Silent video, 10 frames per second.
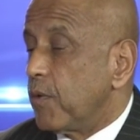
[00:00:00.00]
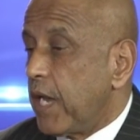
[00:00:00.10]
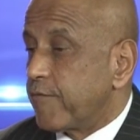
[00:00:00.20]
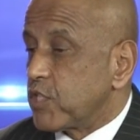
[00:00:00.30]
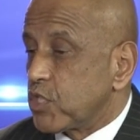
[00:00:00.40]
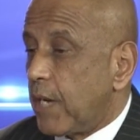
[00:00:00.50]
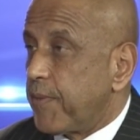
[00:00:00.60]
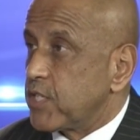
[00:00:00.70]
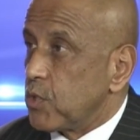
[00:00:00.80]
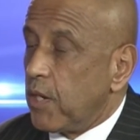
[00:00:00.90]
We have to
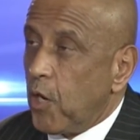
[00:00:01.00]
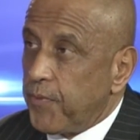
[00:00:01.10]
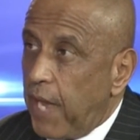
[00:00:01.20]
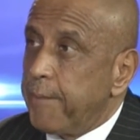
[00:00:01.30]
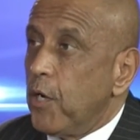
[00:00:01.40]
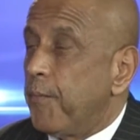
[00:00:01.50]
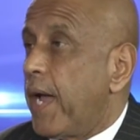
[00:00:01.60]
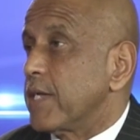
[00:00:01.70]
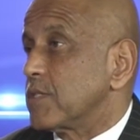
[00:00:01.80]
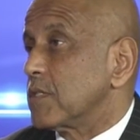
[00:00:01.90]
stop that. So I hope that bill
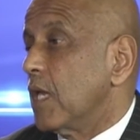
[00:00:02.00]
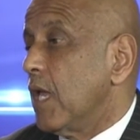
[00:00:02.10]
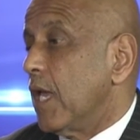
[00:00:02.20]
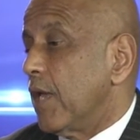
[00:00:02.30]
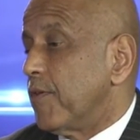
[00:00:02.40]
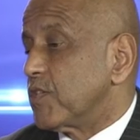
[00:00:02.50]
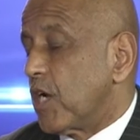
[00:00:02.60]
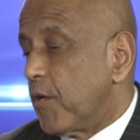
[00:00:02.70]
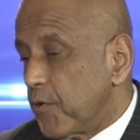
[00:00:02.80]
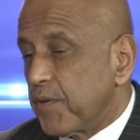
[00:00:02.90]
passes. And
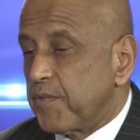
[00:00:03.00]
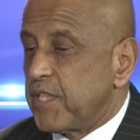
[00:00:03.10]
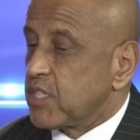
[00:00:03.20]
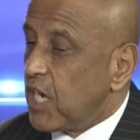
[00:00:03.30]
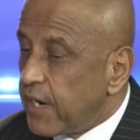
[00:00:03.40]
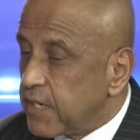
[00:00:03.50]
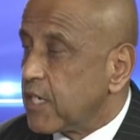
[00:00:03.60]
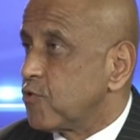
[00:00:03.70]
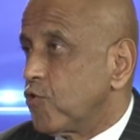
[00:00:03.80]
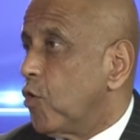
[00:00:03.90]
there's other there's
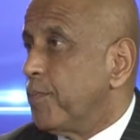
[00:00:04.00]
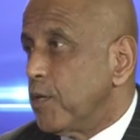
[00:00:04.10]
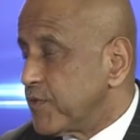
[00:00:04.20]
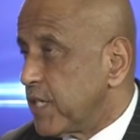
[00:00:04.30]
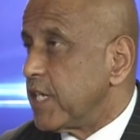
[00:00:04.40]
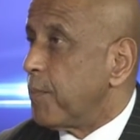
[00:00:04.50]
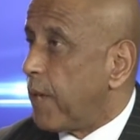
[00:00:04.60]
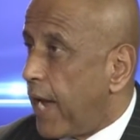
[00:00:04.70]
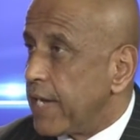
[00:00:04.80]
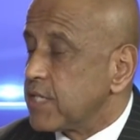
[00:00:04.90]
gun control bills that need to
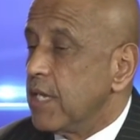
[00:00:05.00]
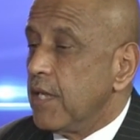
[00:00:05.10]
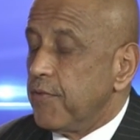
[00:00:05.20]
pass.